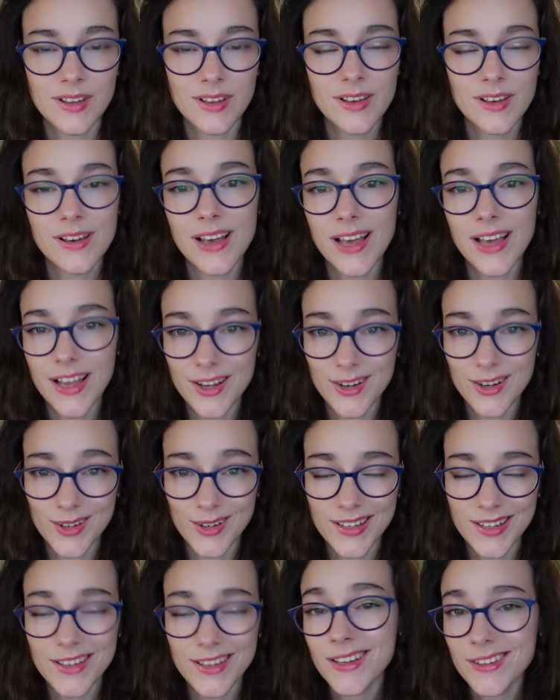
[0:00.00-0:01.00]
early
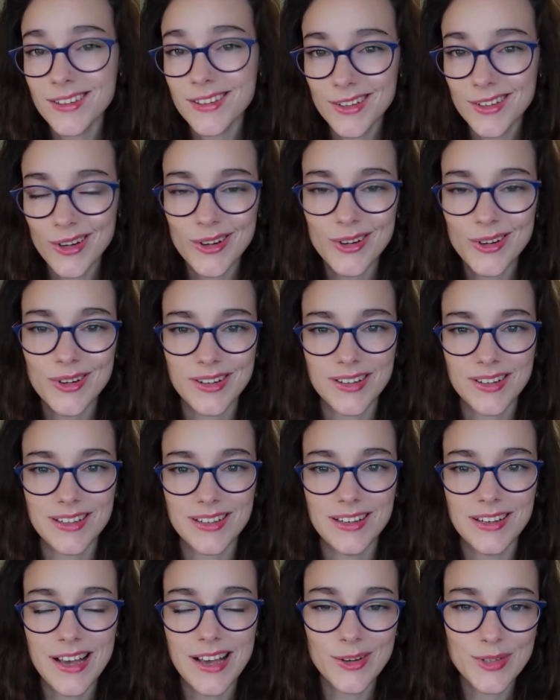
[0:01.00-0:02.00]
in your
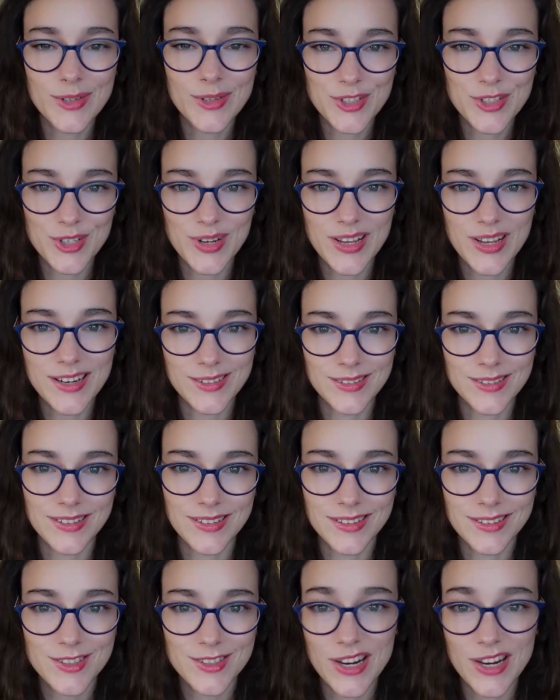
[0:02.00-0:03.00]
language learning
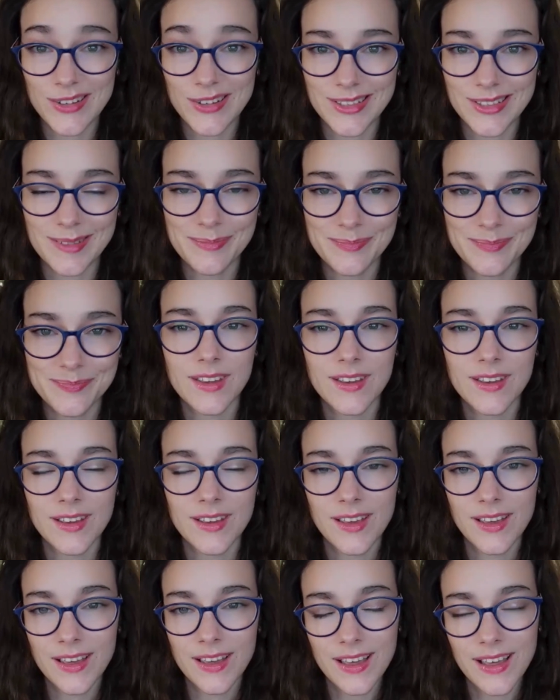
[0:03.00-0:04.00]
journey,
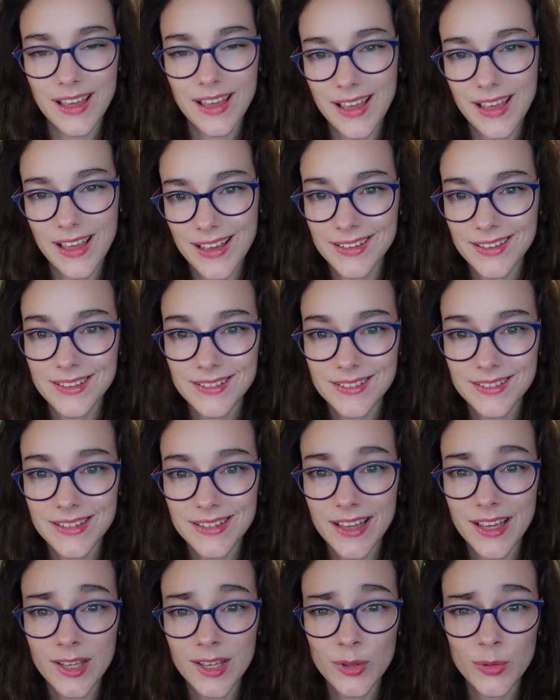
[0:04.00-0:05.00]
and they
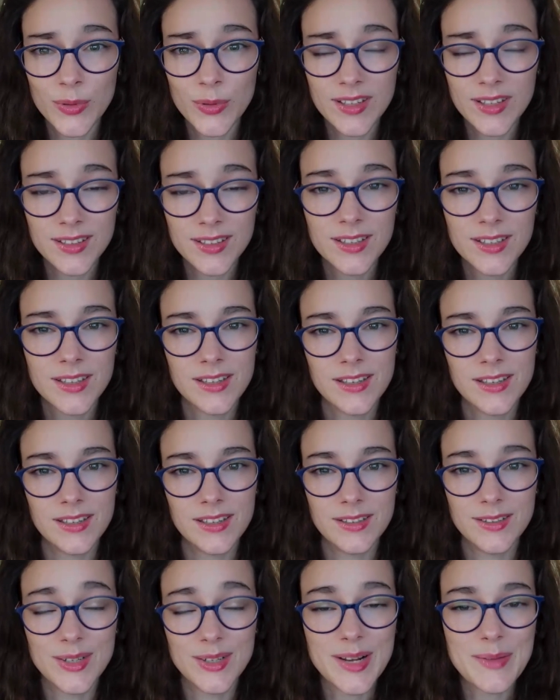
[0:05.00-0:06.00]
will
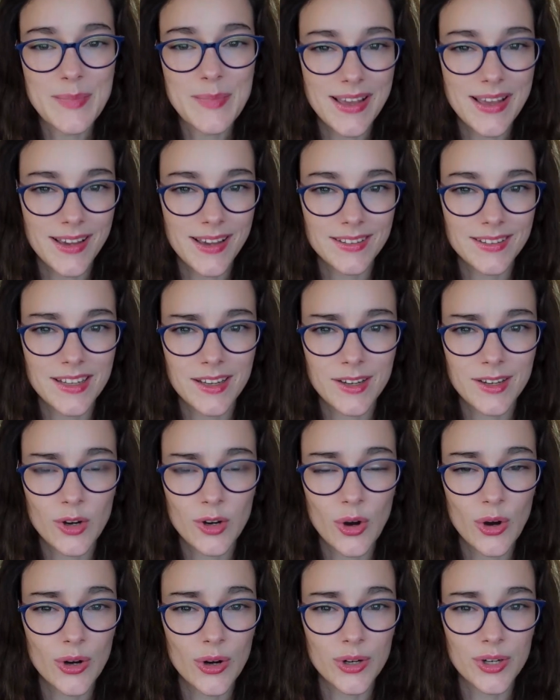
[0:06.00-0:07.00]
remain a
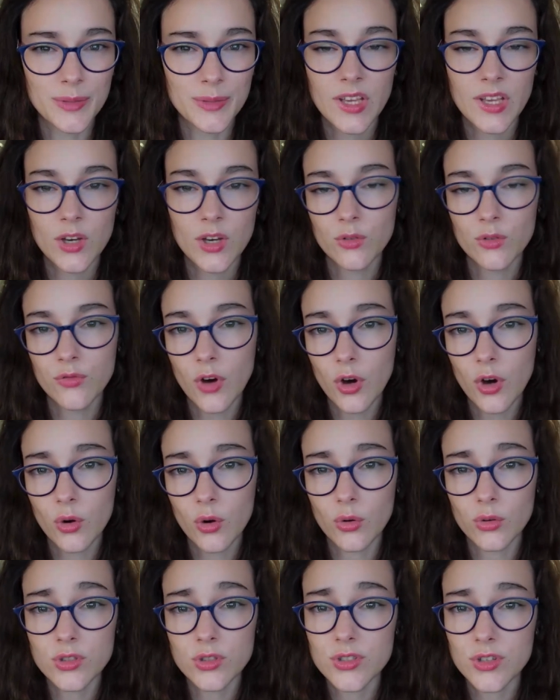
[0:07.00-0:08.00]
core focus
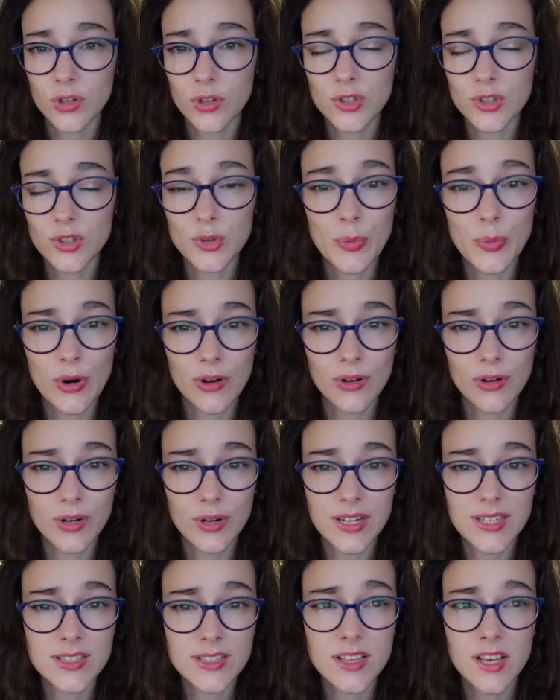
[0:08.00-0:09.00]
on your progress
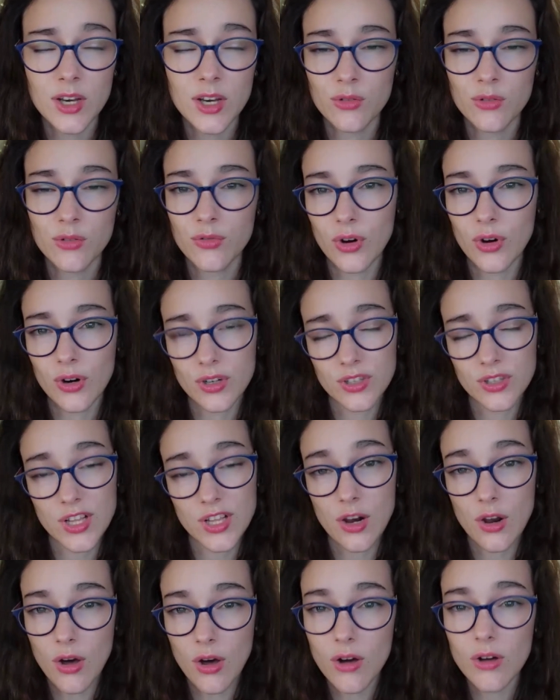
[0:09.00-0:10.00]
for the
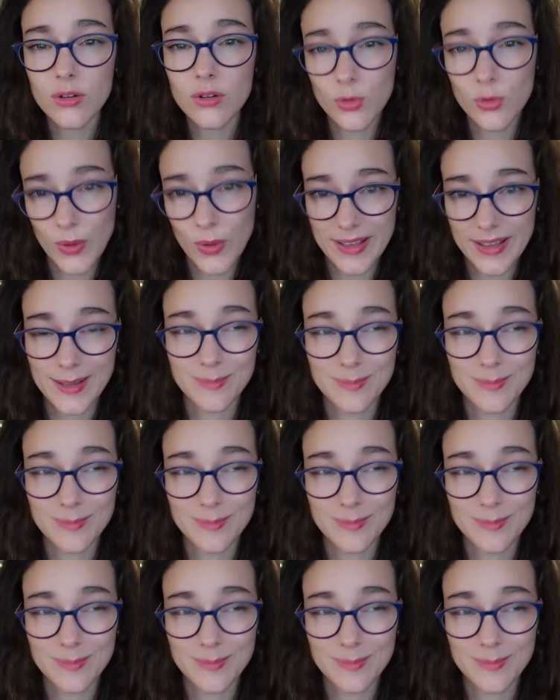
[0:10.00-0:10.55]
long way.